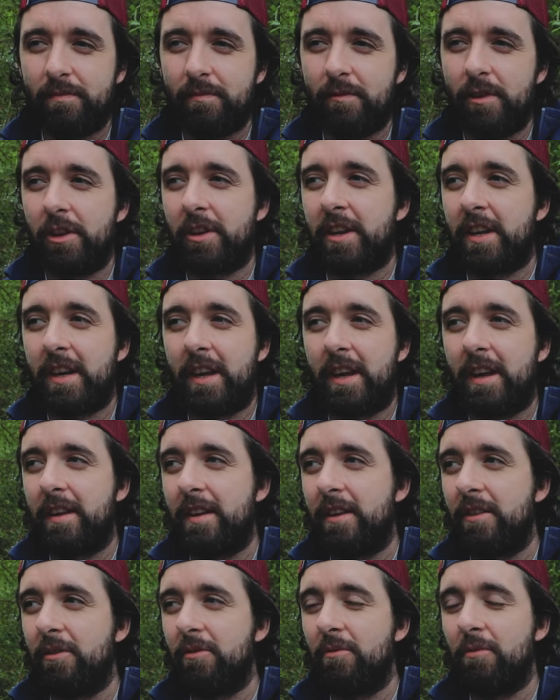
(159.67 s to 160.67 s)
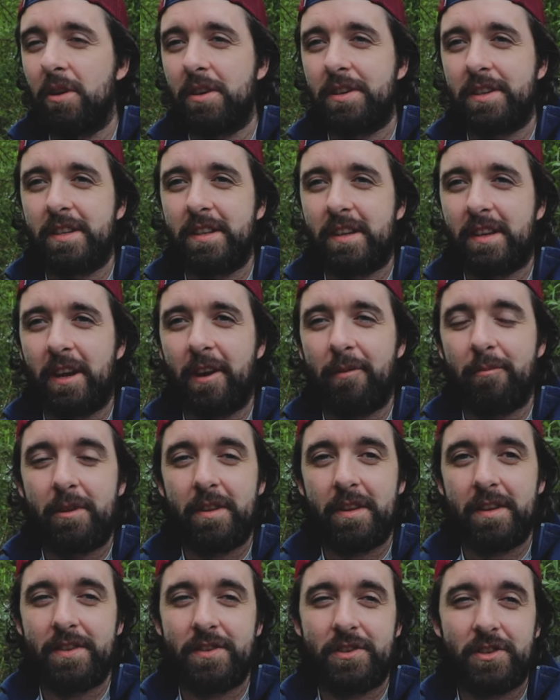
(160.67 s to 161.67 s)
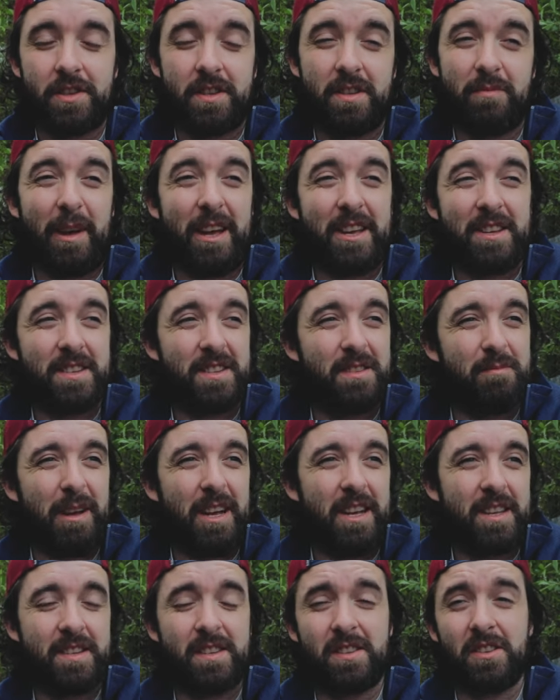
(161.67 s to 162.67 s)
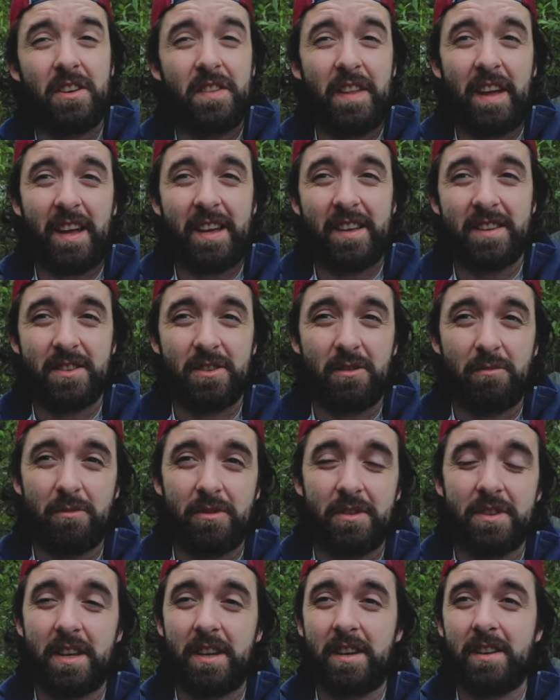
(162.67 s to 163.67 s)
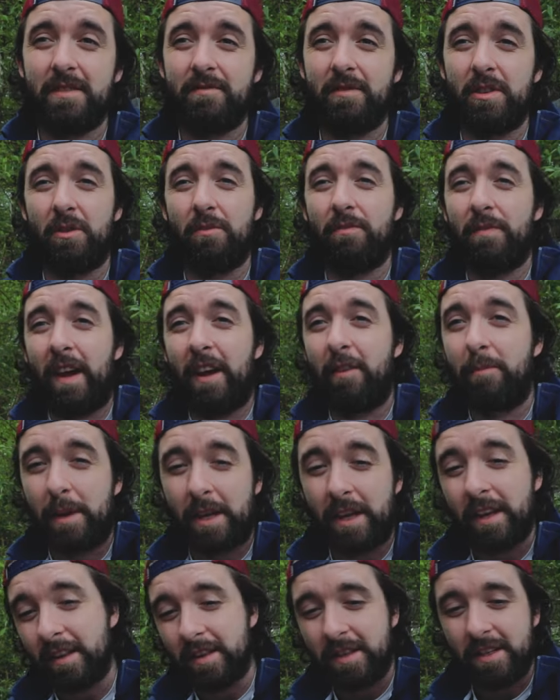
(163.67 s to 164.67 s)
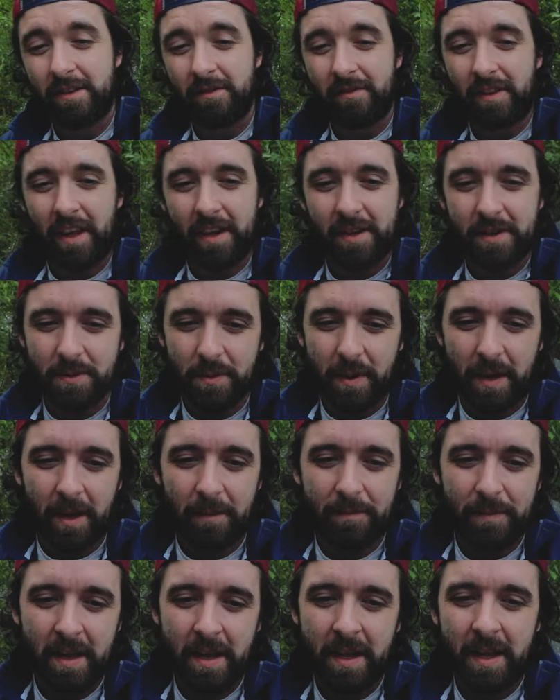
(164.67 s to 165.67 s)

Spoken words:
looking at, you know, wanting the camera that is just the best of the best. It's got the highest numbers and, you know, I've been guilty of that as well.